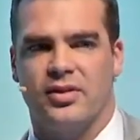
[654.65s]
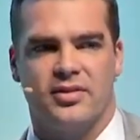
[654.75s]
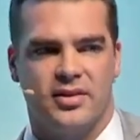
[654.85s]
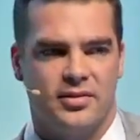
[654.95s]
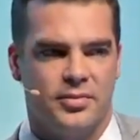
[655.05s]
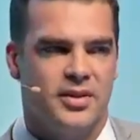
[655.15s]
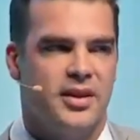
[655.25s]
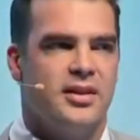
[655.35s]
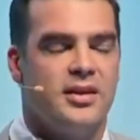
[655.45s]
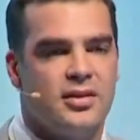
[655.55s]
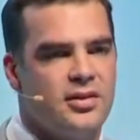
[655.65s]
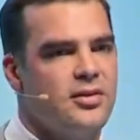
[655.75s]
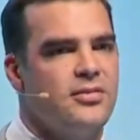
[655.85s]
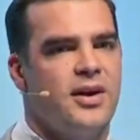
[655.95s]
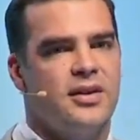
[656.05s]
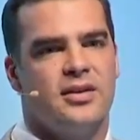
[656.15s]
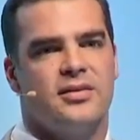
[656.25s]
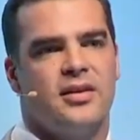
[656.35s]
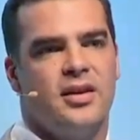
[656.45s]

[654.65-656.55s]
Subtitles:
a statement that they're not going to finance